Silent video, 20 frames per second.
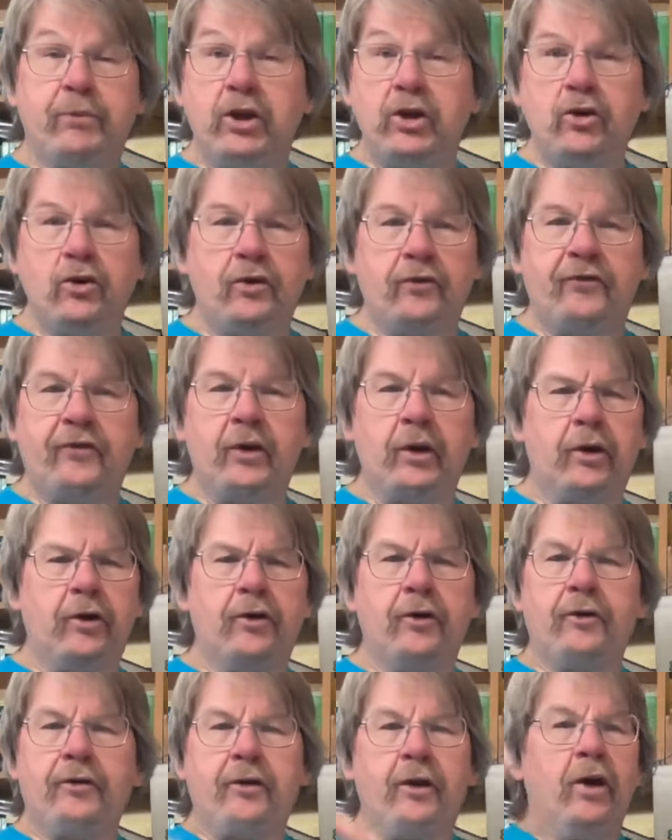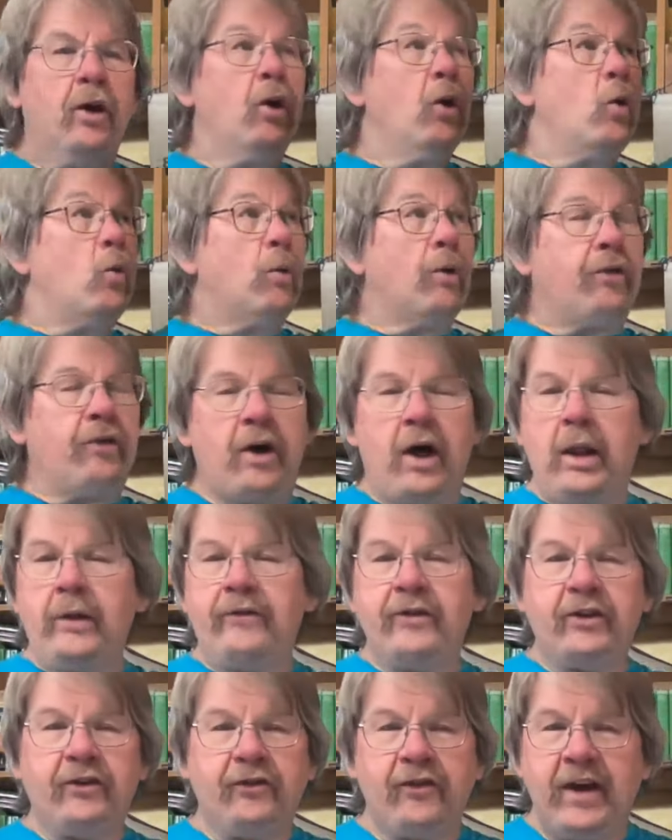beautiful earth with all
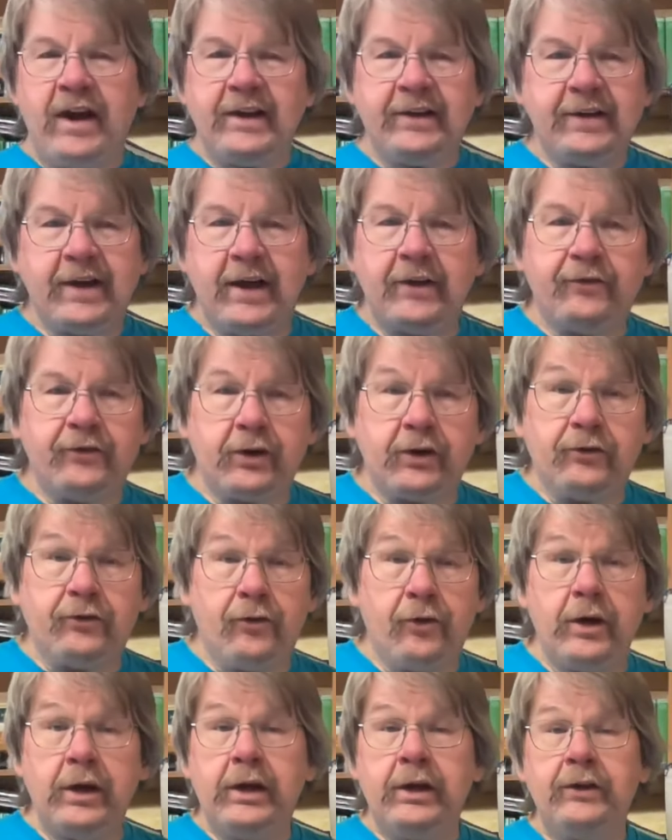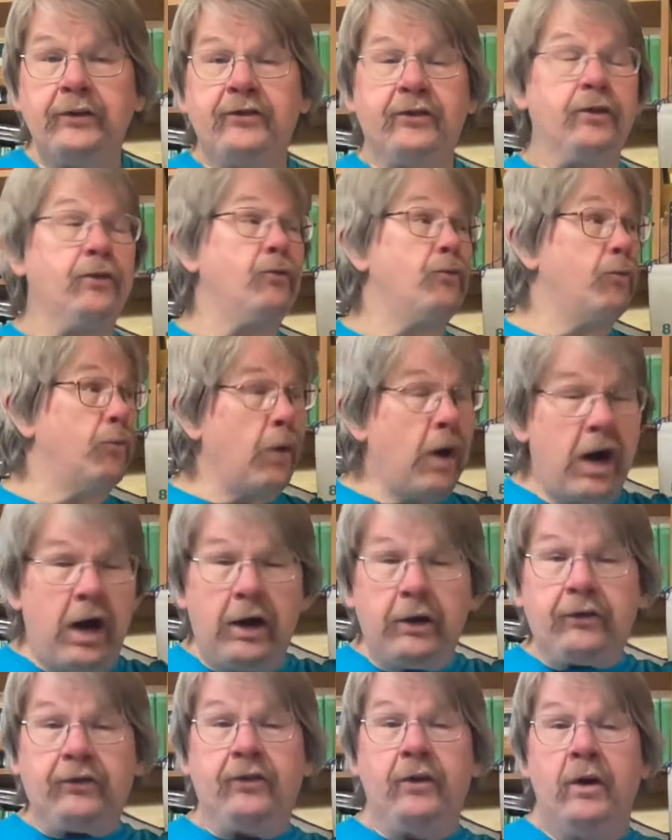of its fantastic trees and
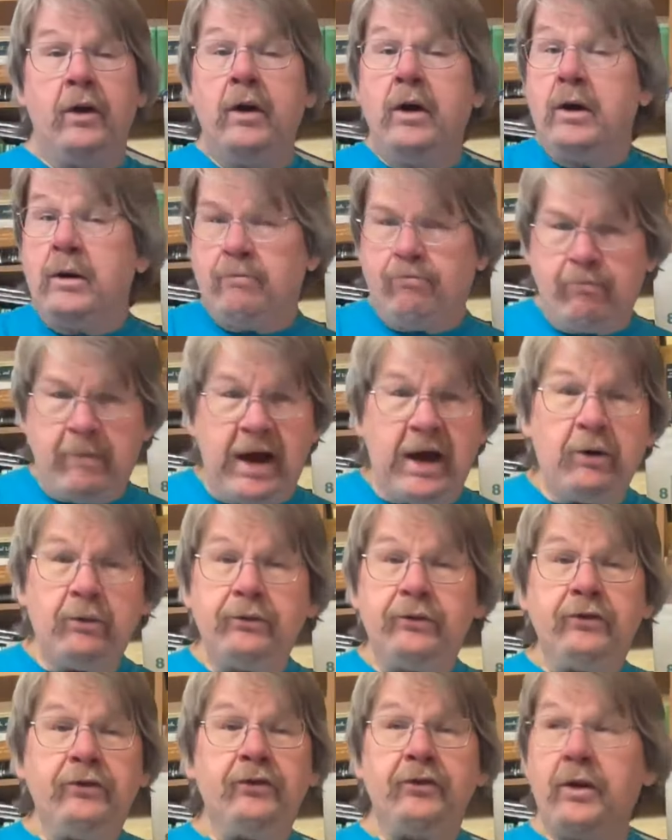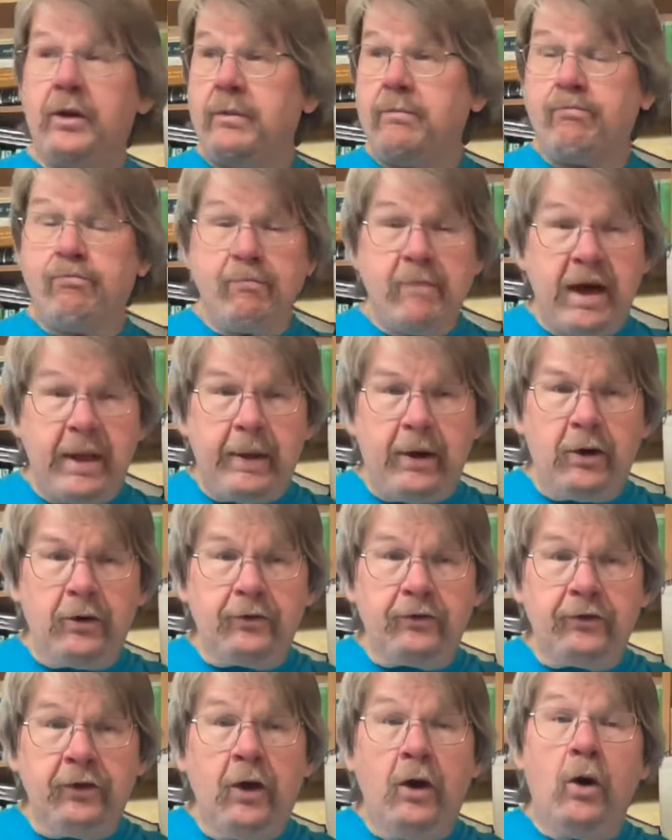rocks, mountains and
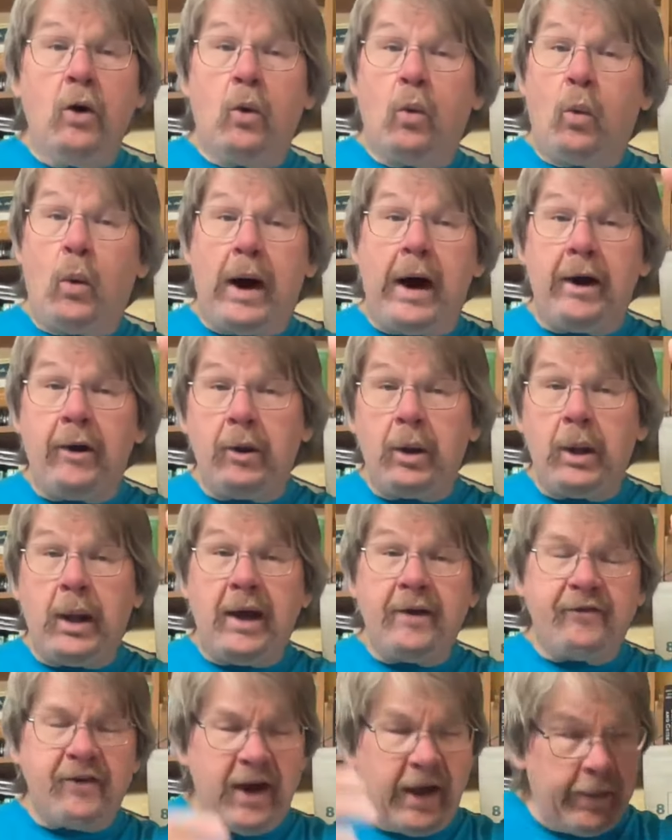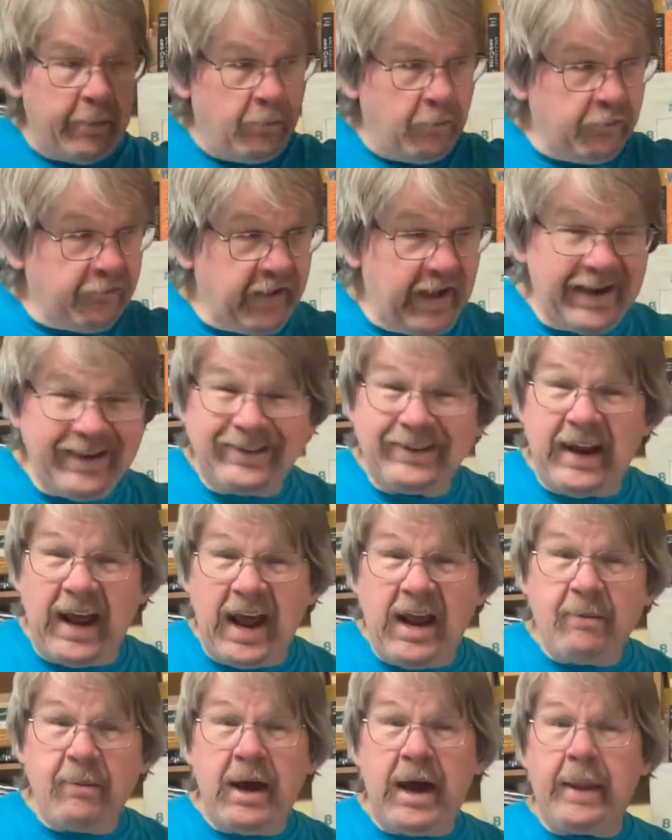meadows, wildlife animals and
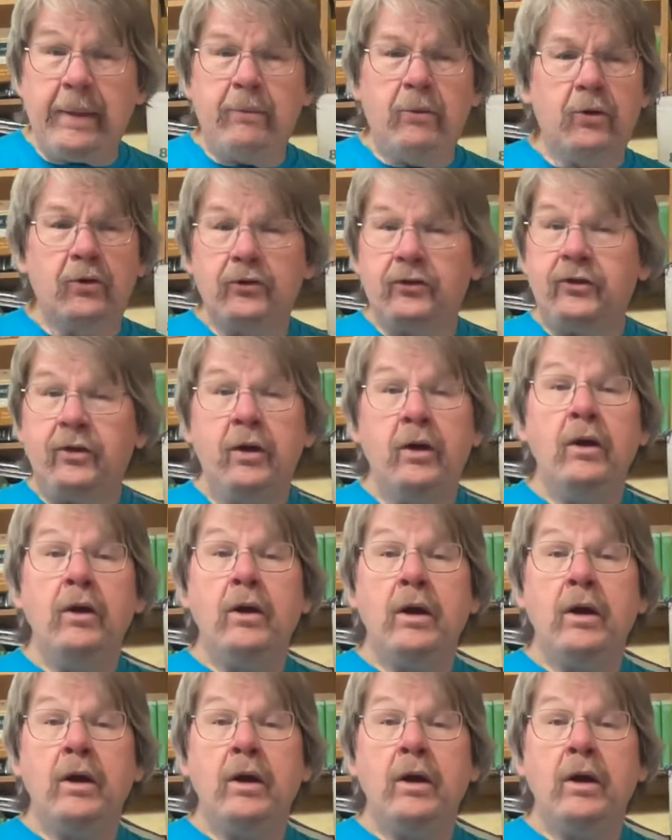tame animals,